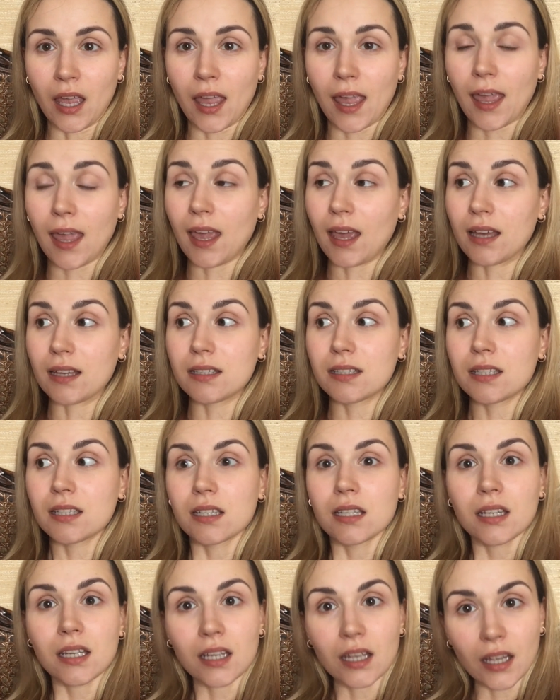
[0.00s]
And
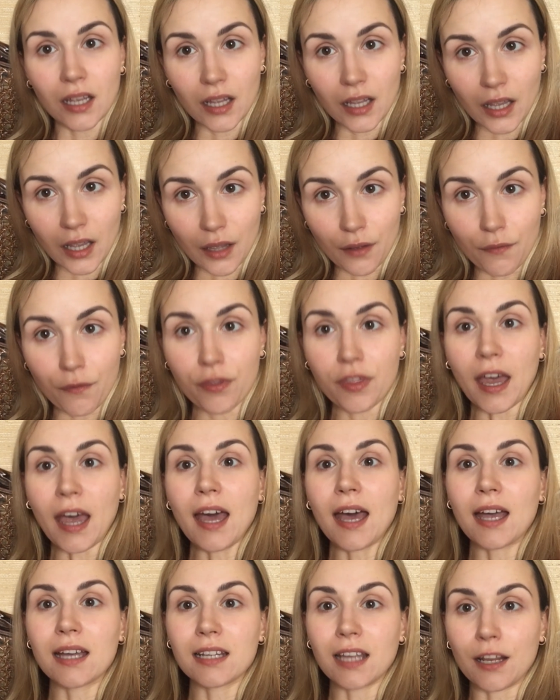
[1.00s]
if that,